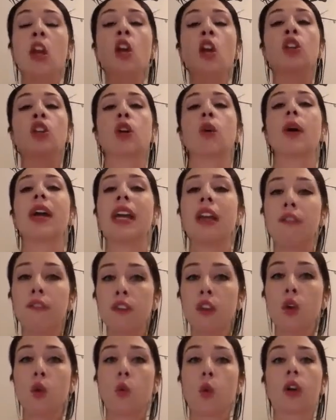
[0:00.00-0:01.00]
So if
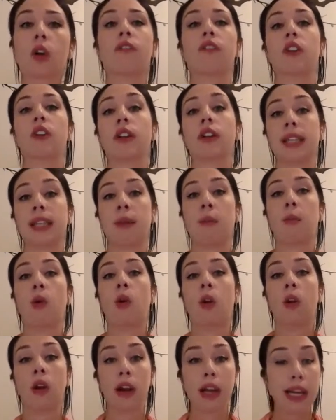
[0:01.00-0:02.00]
you were, for
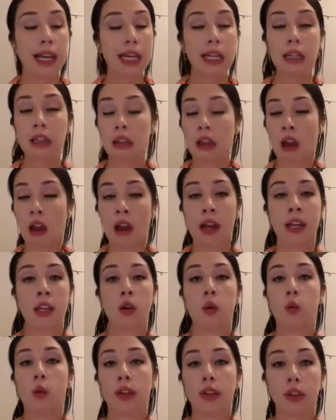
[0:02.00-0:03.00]
example, in line
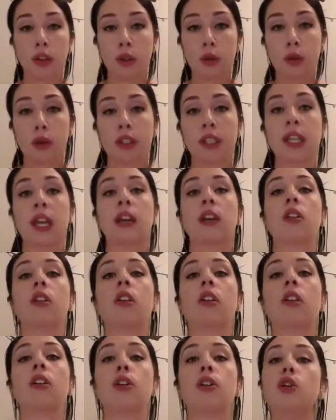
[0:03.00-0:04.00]
with the lunar
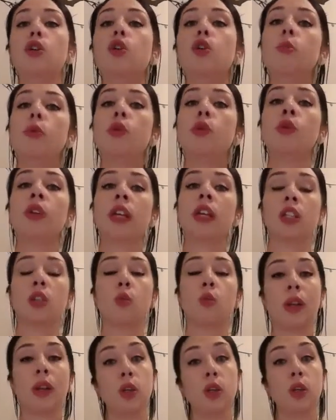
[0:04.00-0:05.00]
cycle, the new moon
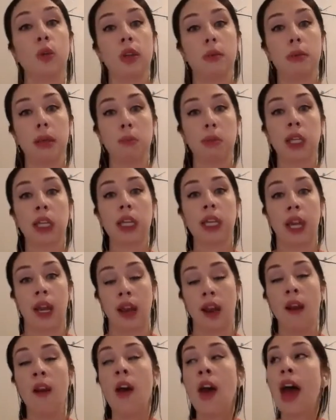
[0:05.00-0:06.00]
is when you would be
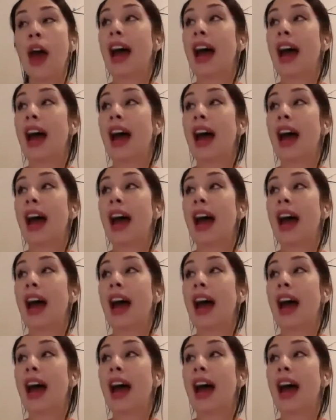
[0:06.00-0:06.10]
bleeding.